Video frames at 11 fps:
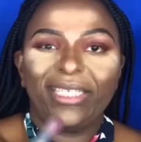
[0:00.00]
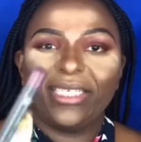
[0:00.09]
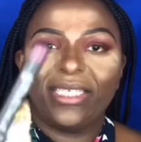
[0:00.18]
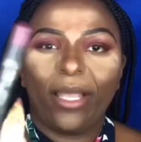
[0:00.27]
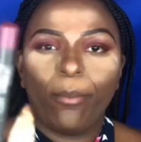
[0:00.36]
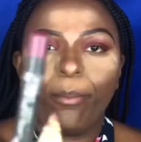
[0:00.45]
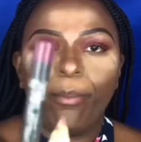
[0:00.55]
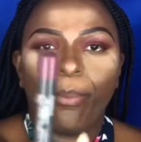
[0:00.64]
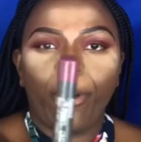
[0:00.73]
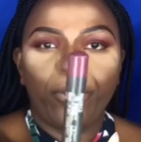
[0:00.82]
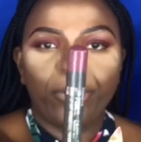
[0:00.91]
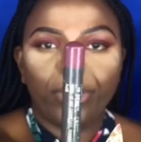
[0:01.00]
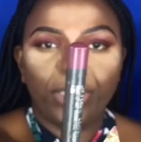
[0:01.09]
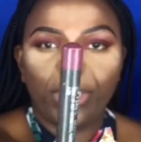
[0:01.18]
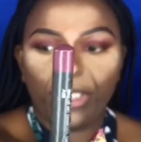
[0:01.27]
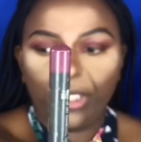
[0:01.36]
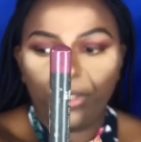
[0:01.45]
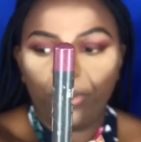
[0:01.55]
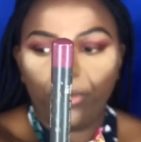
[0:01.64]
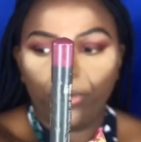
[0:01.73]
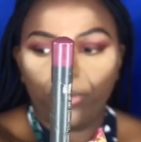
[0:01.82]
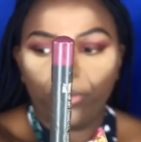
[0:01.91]
It's just like
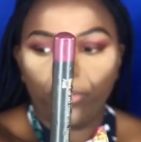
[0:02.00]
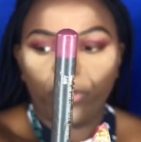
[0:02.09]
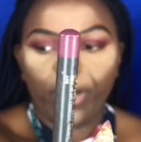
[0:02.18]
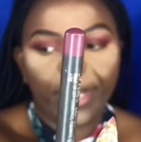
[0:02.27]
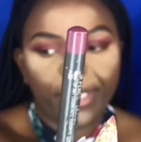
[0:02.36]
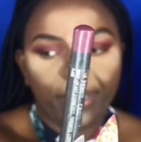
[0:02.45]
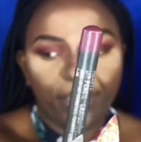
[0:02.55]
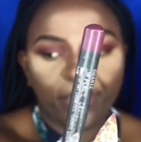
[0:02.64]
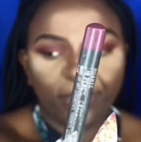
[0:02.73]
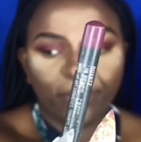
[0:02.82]
burgundy red.